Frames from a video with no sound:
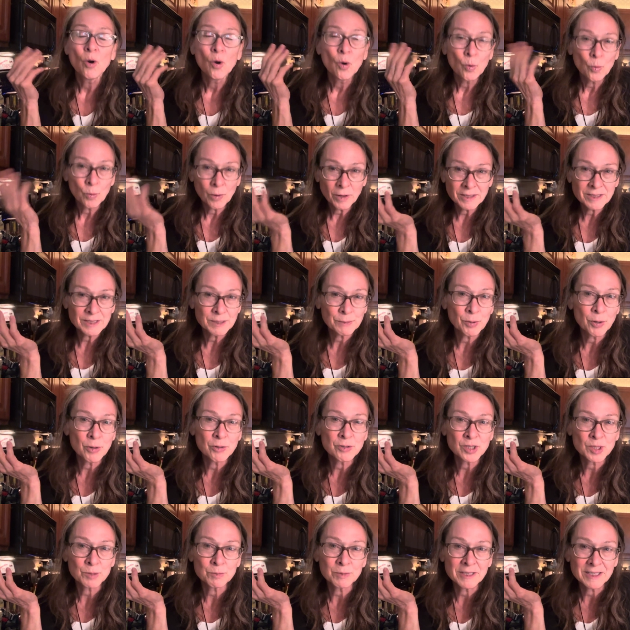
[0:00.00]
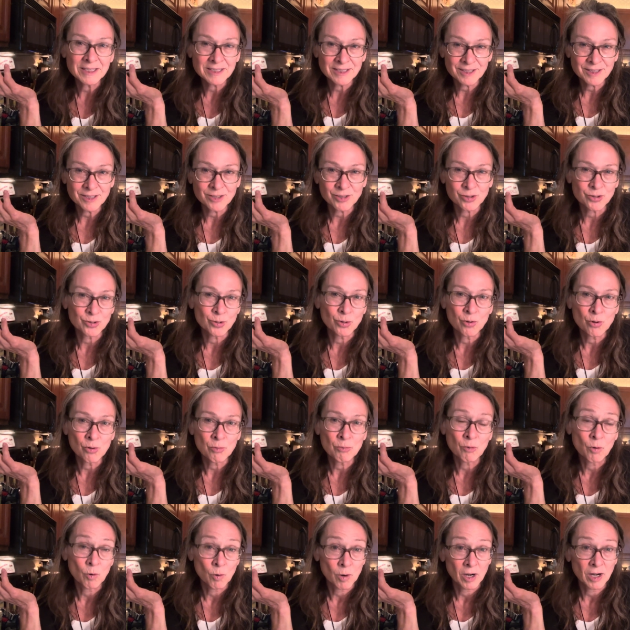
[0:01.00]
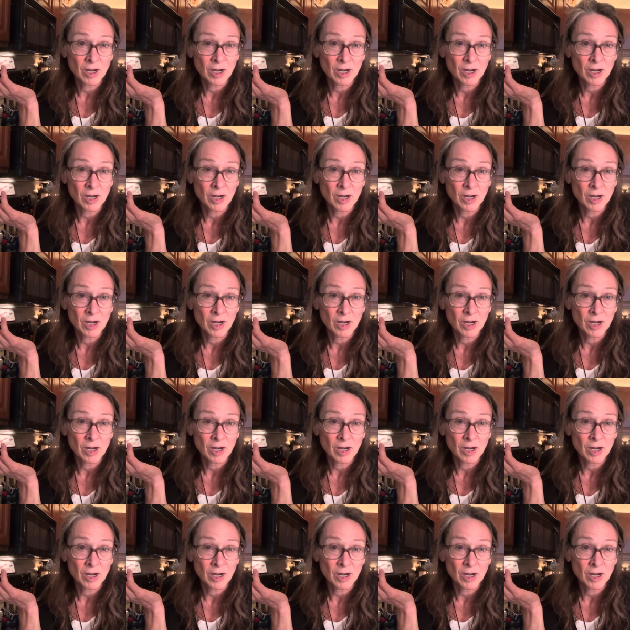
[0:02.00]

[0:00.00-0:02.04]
One's supposed to be into the soul more,